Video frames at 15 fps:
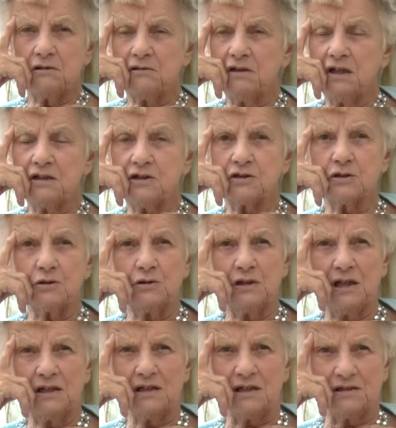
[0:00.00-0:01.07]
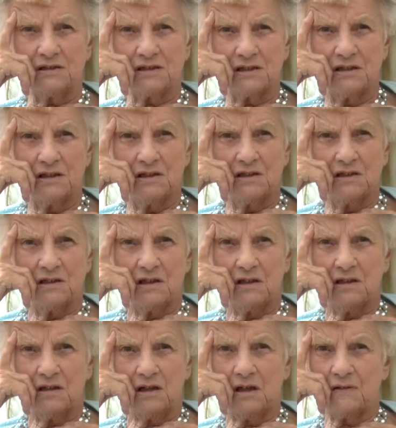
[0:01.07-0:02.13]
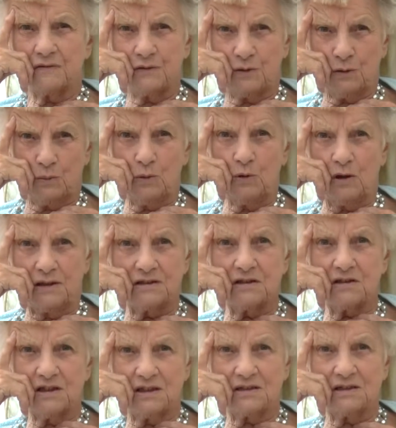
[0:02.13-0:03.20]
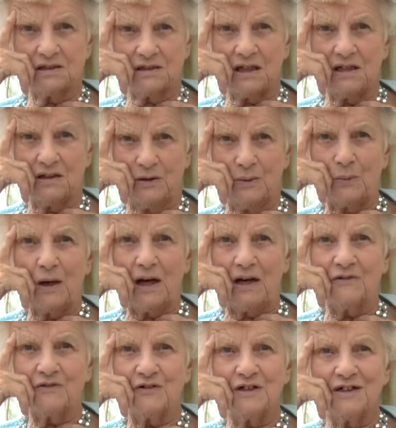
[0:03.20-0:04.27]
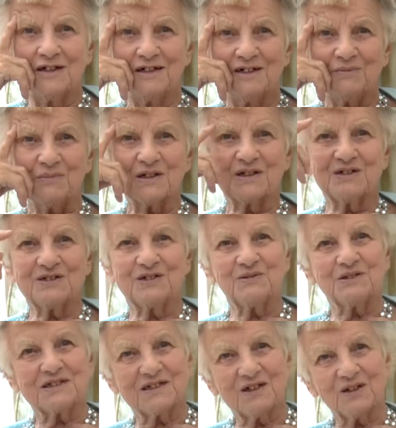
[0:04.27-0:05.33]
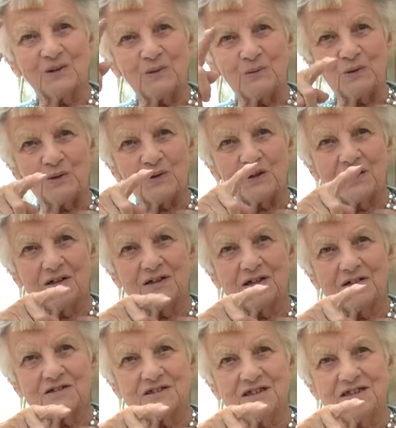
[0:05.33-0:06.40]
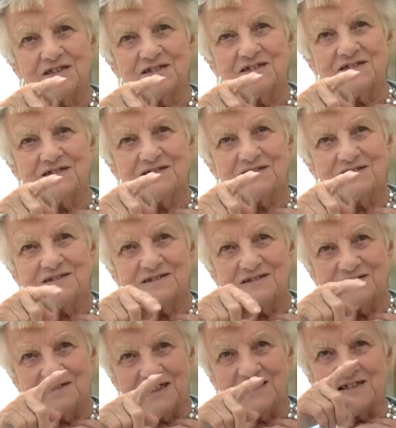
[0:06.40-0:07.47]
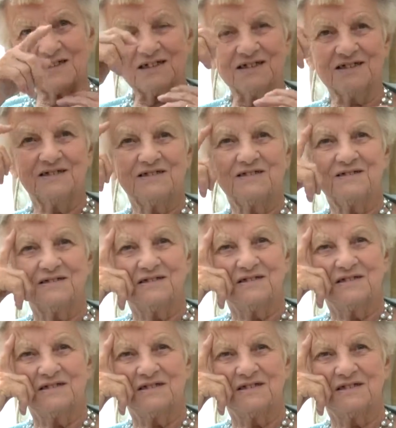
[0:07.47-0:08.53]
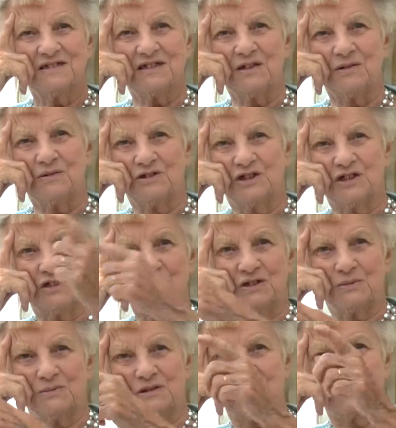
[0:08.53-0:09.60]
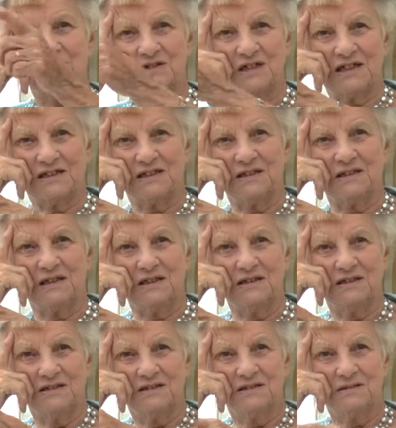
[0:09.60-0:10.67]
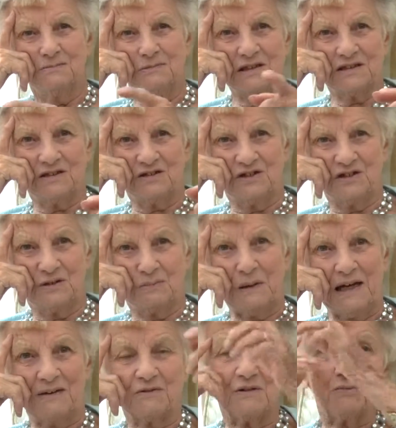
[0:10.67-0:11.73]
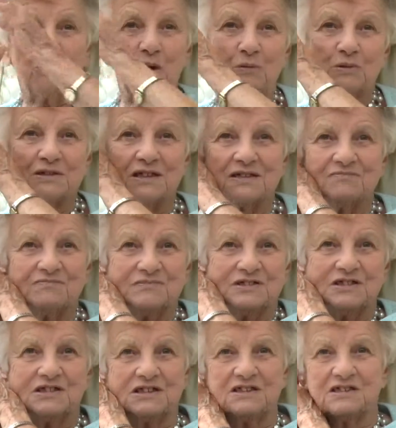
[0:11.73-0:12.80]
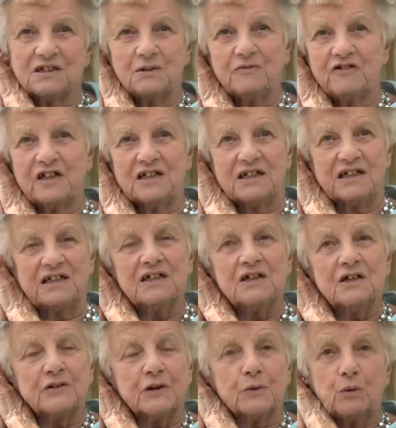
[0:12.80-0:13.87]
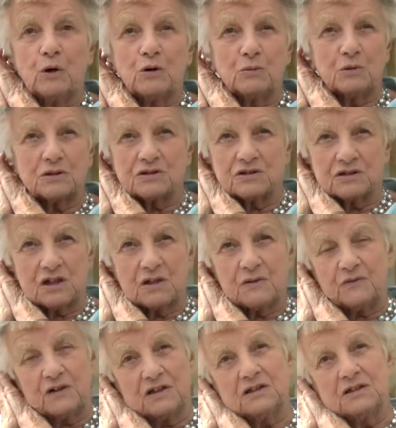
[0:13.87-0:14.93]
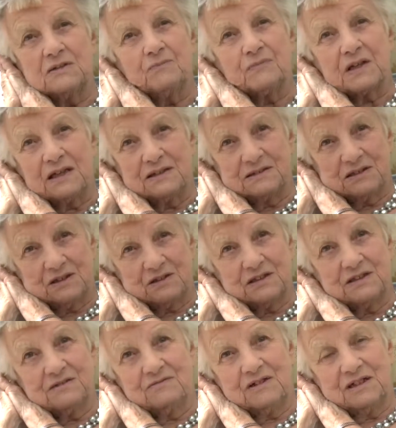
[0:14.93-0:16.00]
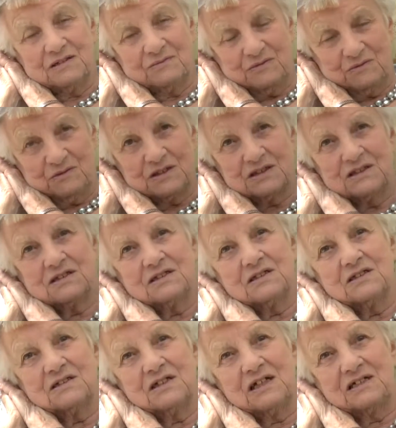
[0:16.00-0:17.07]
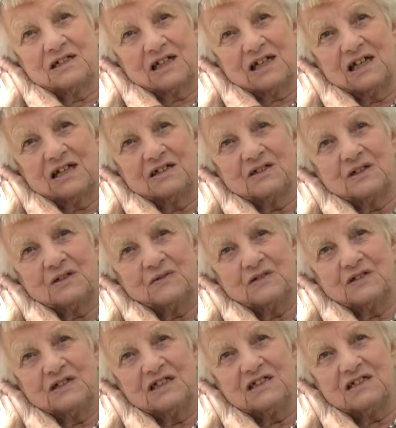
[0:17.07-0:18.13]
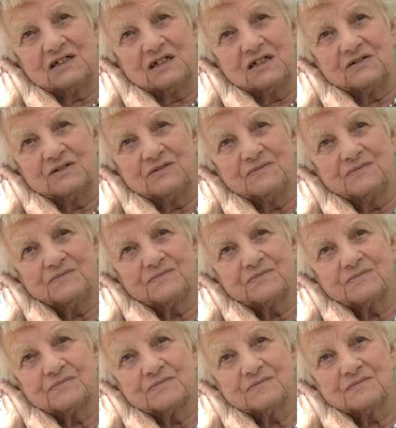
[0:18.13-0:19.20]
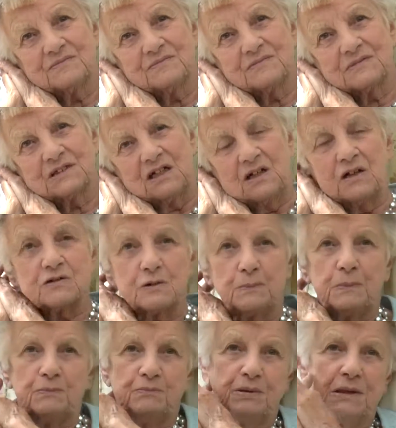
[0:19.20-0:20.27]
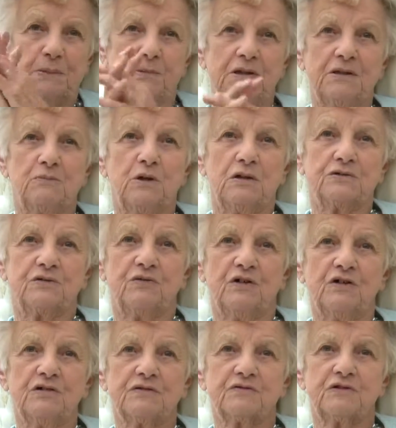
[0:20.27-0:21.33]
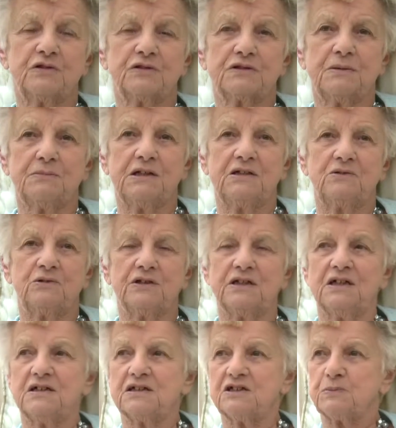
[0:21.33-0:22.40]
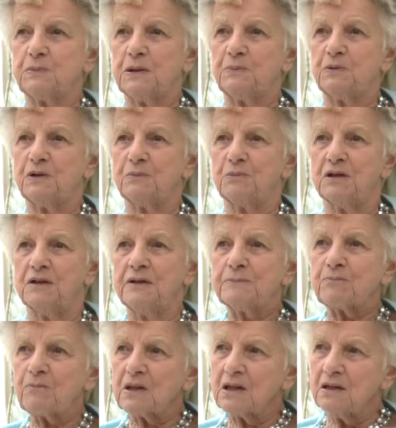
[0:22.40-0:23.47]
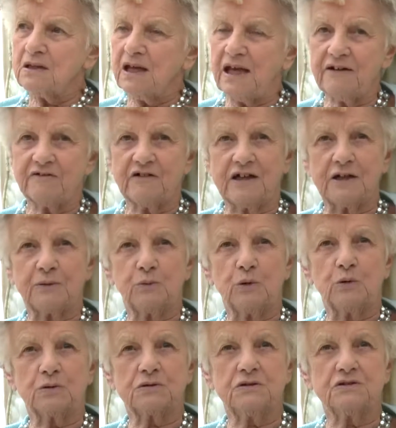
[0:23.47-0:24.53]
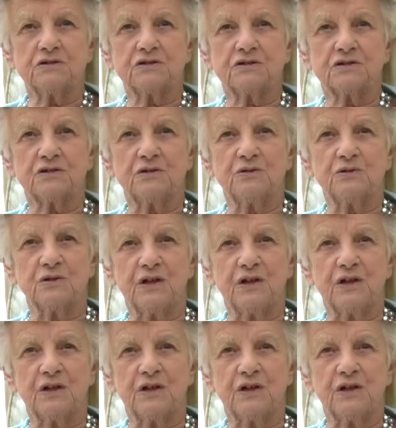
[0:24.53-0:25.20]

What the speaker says: nearly 2 years after the war. I still had to stay in the WWII because there was still the war going on in India. So Churchill was still getting the messages back, what was, see, so really the war wasn't over until it was declared over in India. A lot of people it was for, of course. I mean, all the English people that were air raid wardens and all